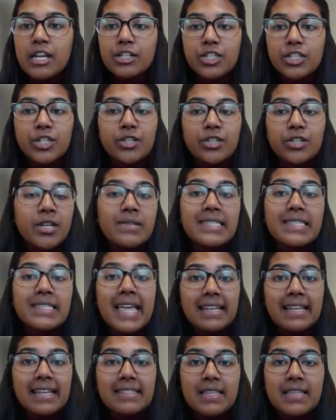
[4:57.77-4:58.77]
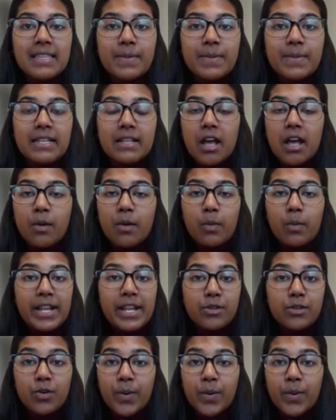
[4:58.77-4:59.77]
to use that exhibit when
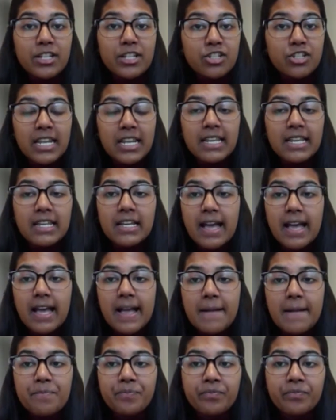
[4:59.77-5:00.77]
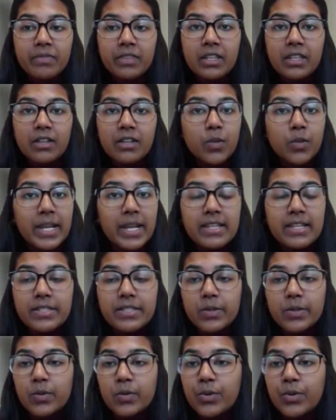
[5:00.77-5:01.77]
you're questioning the
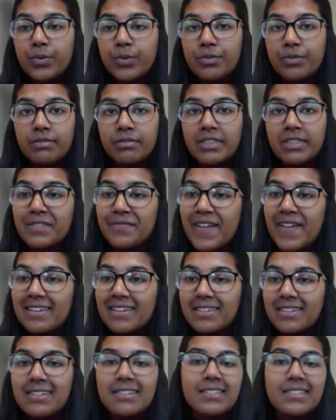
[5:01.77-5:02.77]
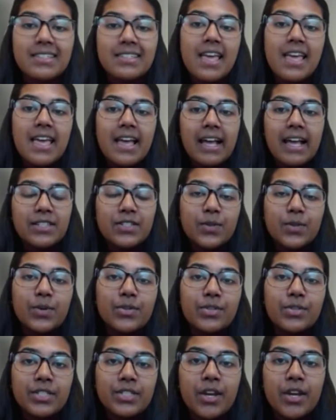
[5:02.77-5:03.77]
witness or the defendant, and to
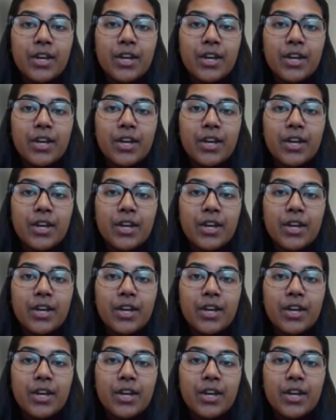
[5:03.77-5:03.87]
also